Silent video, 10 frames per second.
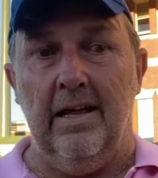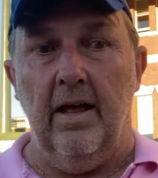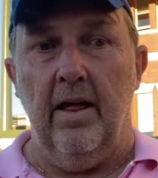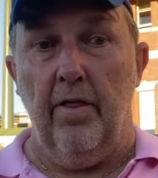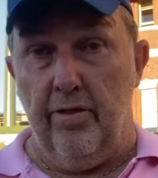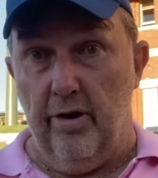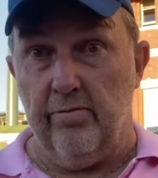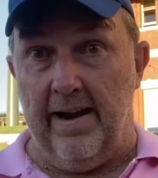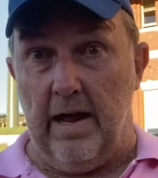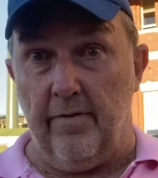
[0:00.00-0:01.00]
A third
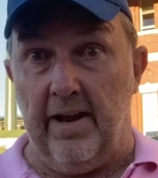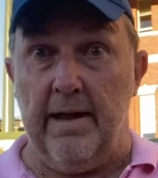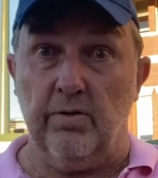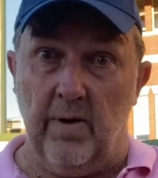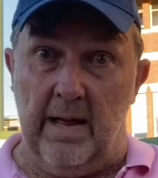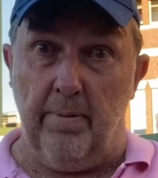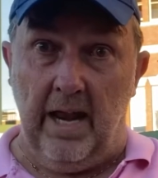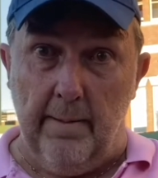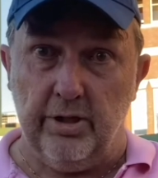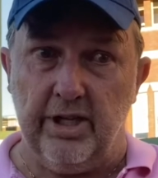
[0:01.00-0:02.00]
run out for the day, he was run out by
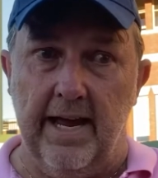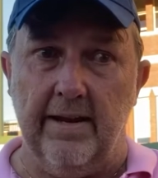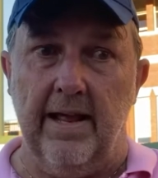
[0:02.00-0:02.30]
Labuschagne.